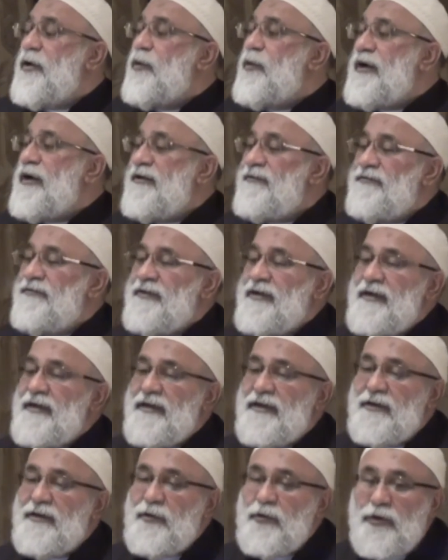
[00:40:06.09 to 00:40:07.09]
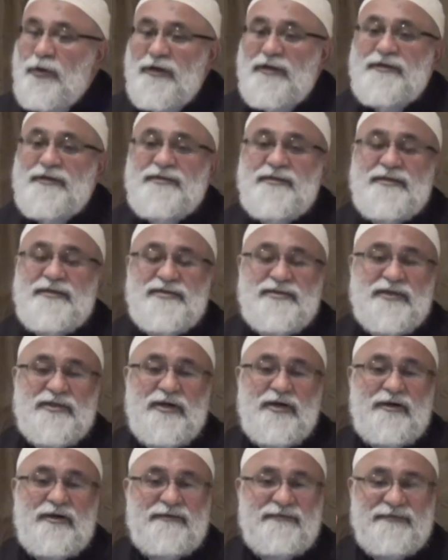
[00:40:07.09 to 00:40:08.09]
One of the qualities
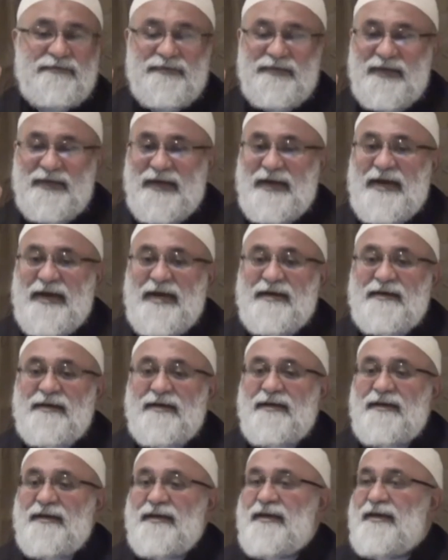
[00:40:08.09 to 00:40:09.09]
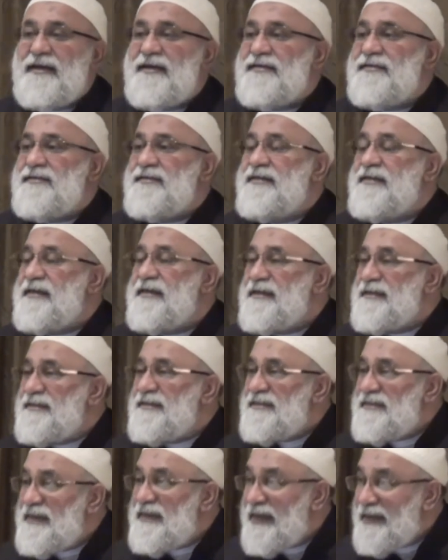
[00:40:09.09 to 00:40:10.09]
of the apple is
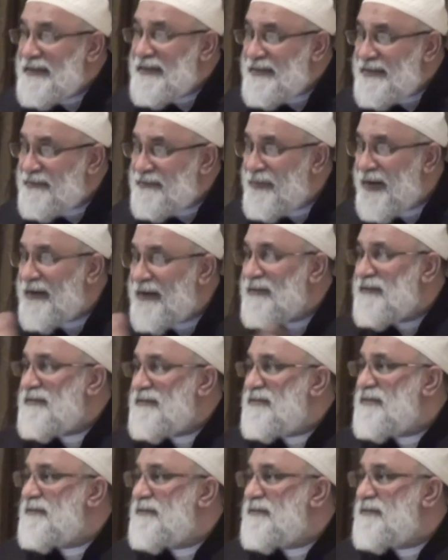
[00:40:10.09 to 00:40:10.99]
contentment.